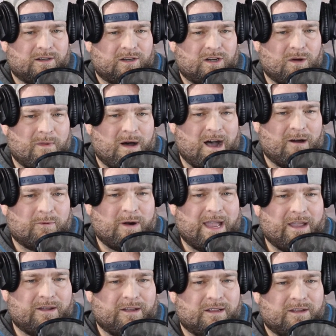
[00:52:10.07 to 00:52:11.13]
come on,
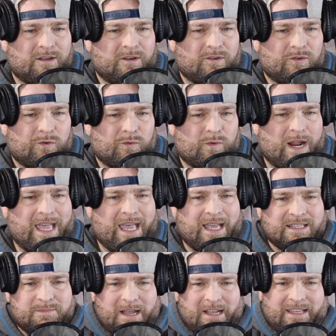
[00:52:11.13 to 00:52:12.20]

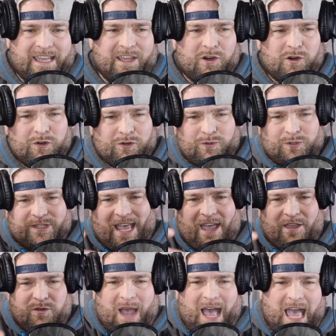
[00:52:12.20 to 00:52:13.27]
Reyes Mungia. Who's
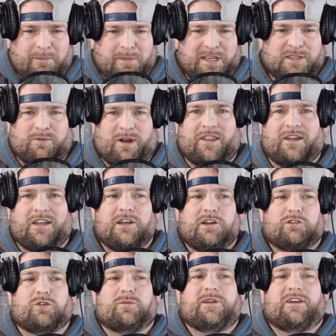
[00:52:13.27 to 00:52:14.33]
that? You Jaime's brother?
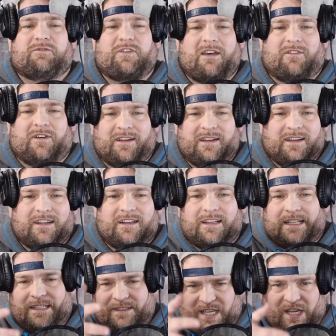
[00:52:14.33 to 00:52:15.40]
Do me a favor.
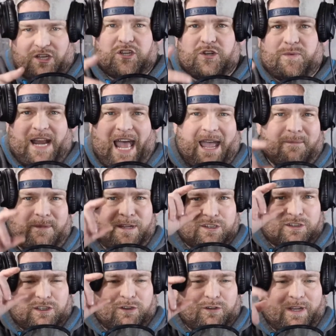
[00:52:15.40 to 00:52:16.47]
Teach you and Jaime
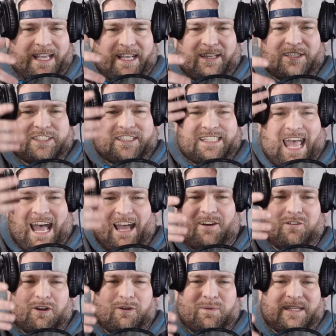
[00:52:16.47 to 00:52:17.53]
just a little English, because I
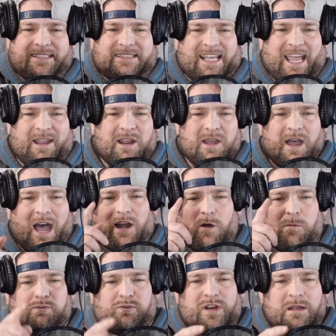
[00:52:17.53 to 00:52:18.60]
don't know what you're saying. I
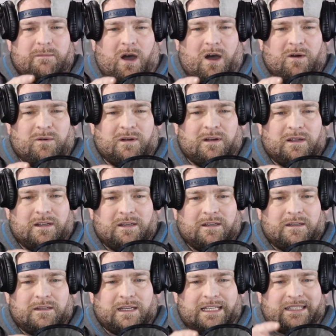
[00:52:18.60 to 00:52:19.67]
know Primo
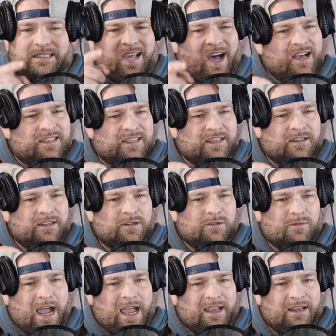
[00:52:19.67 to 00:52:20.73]
is cousin,
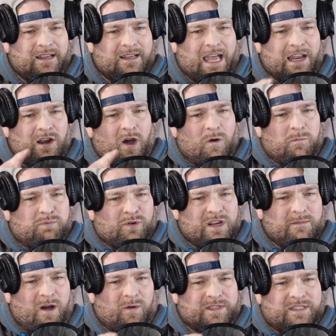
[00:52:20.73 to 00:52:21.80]
right? I know
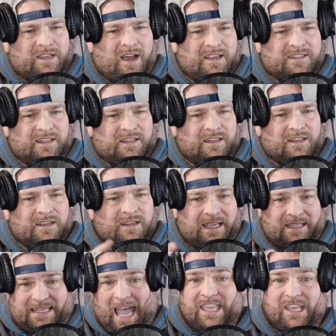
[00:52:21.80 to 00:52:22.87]
Primo is cousin.
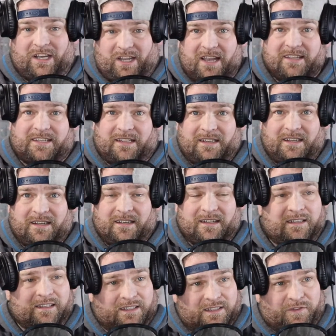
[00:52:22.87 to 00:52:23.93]
Is that your cousin?
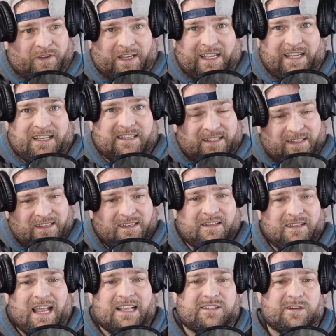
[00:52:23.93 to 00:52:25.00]
Because if it is,
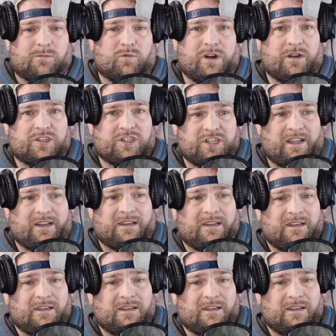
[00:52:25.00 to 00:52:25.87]
that's some real shit.